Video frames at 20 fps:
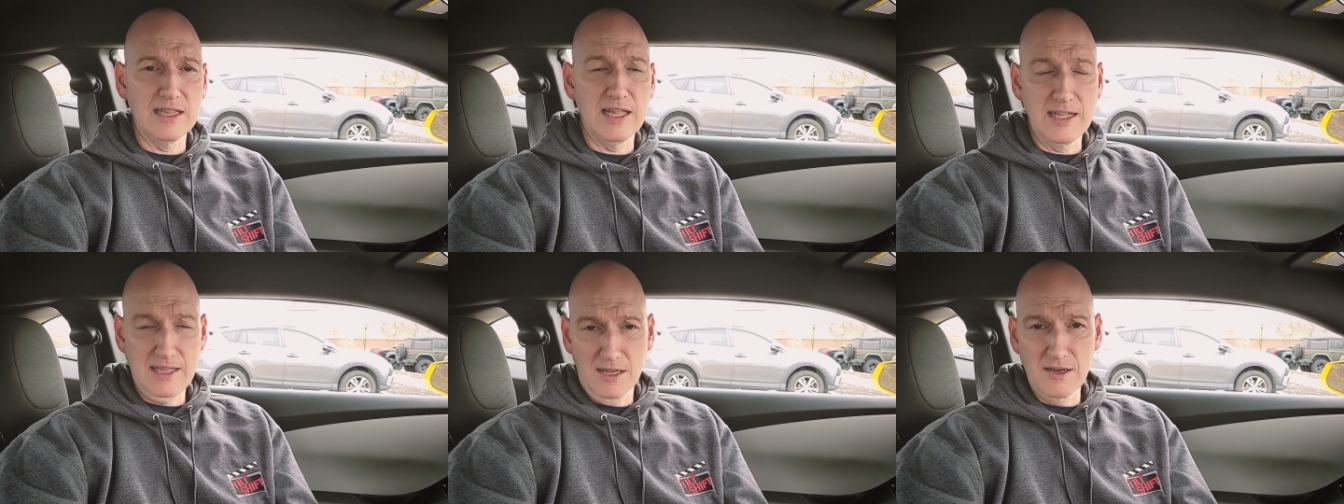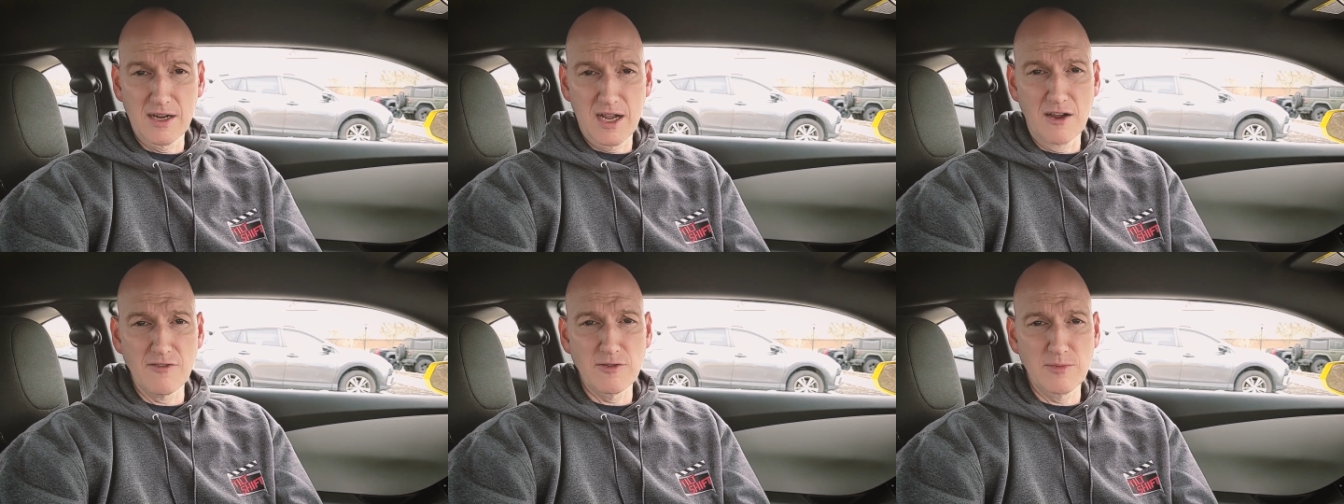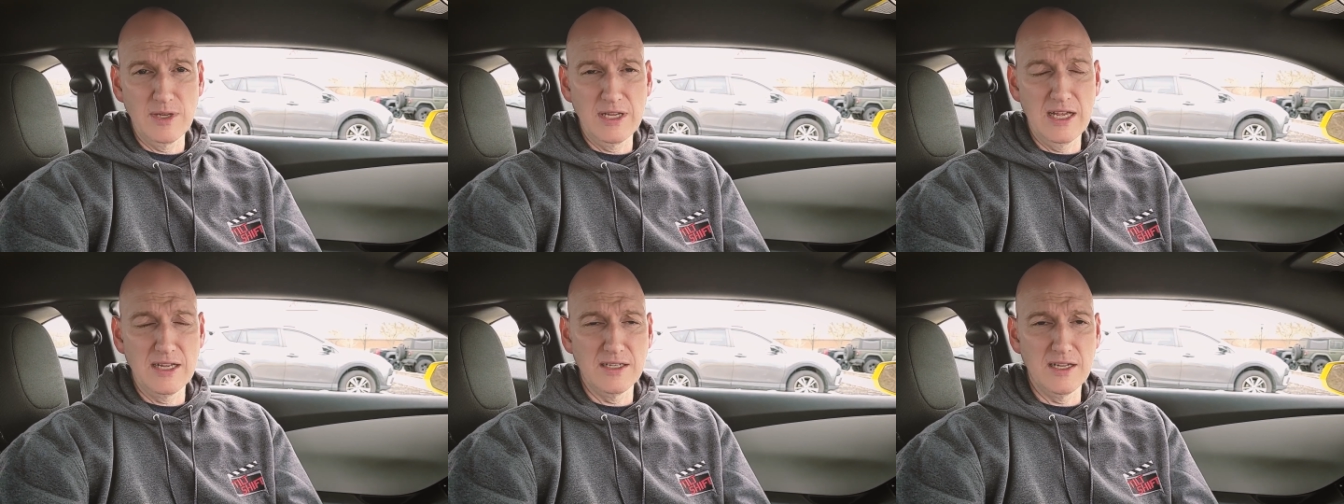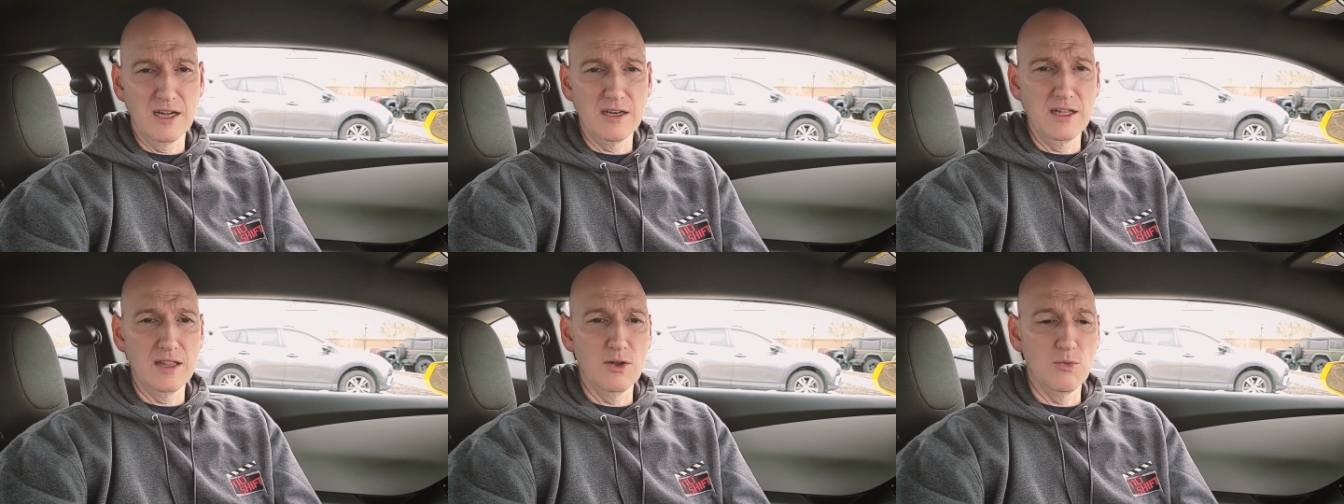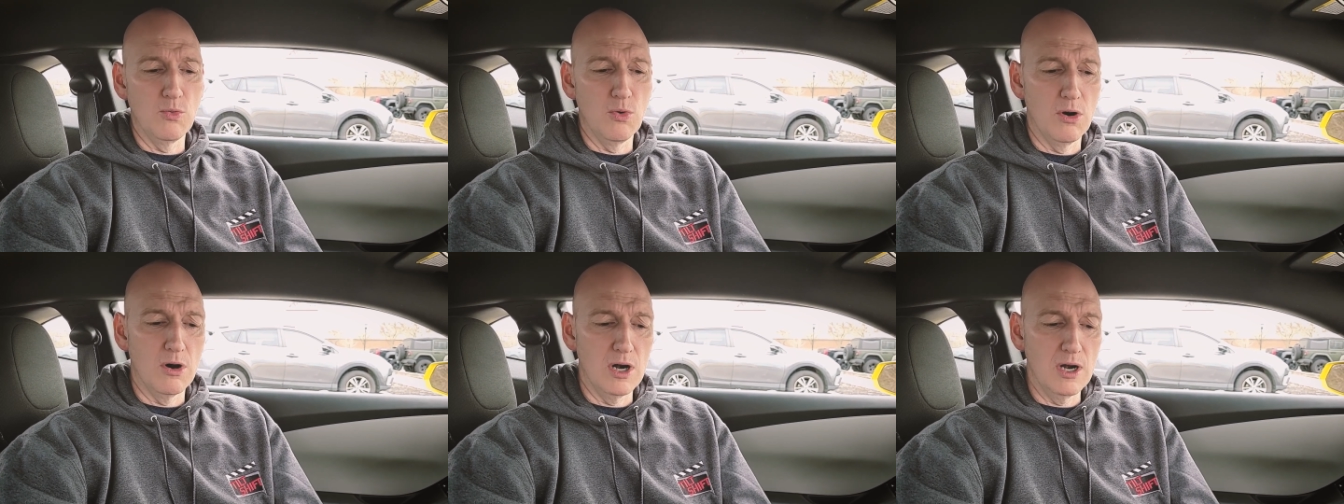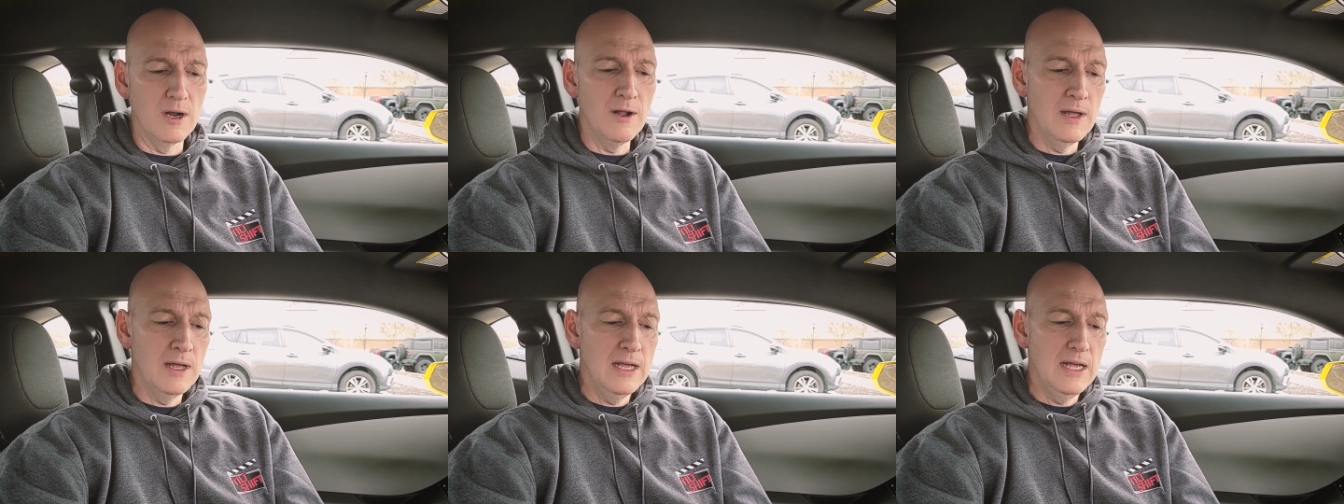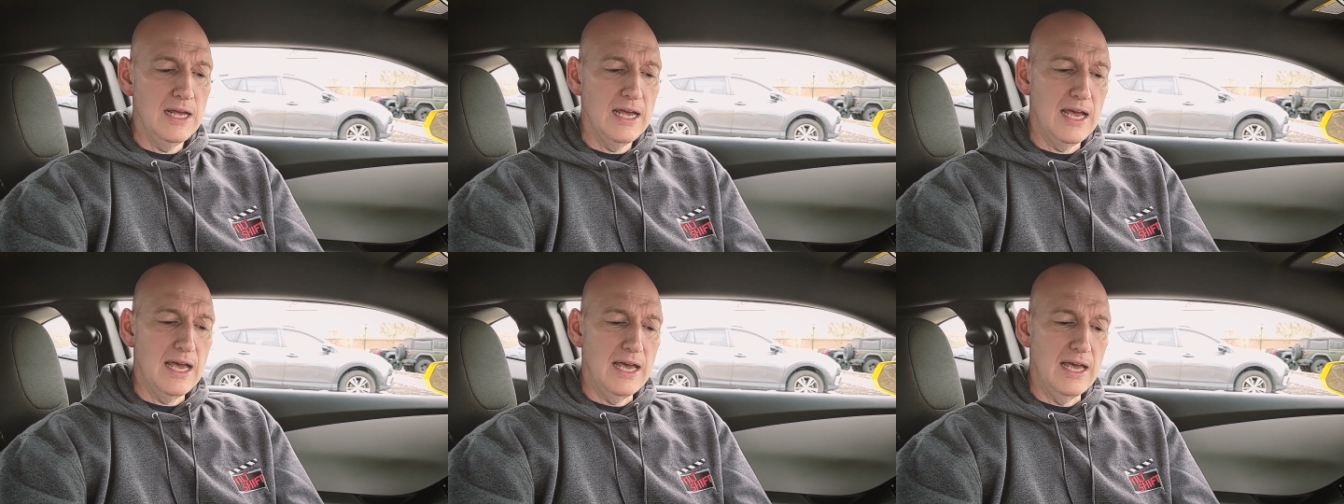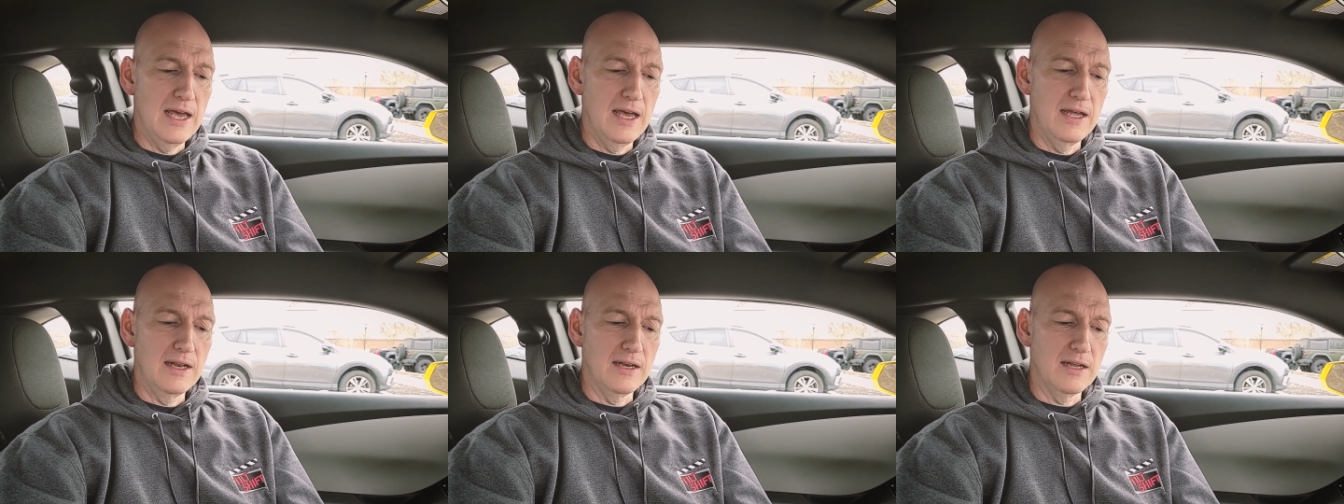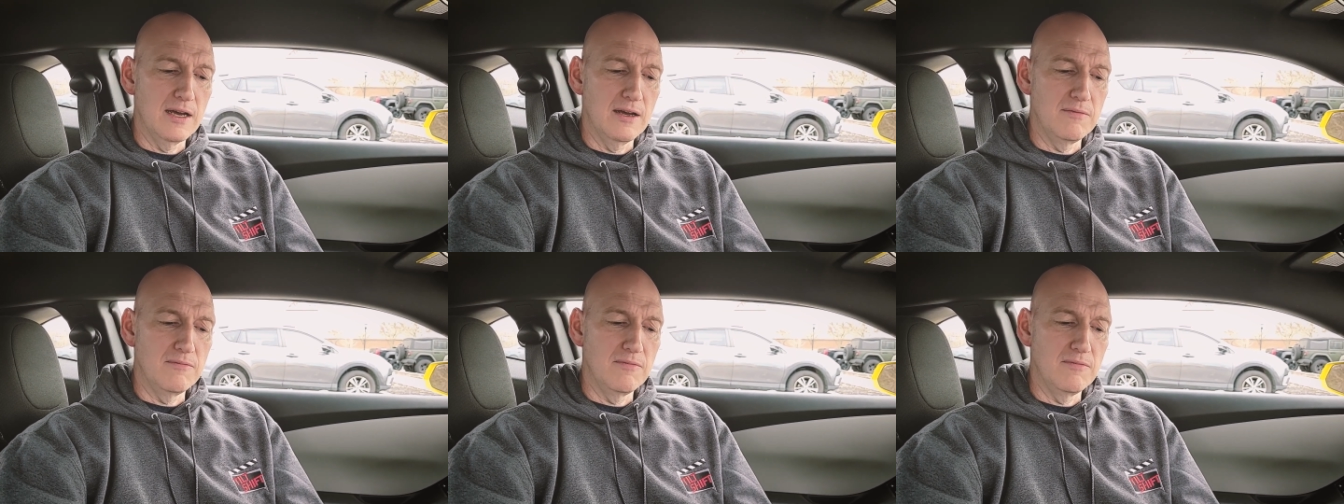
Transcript: like their government had done in the war. And uh,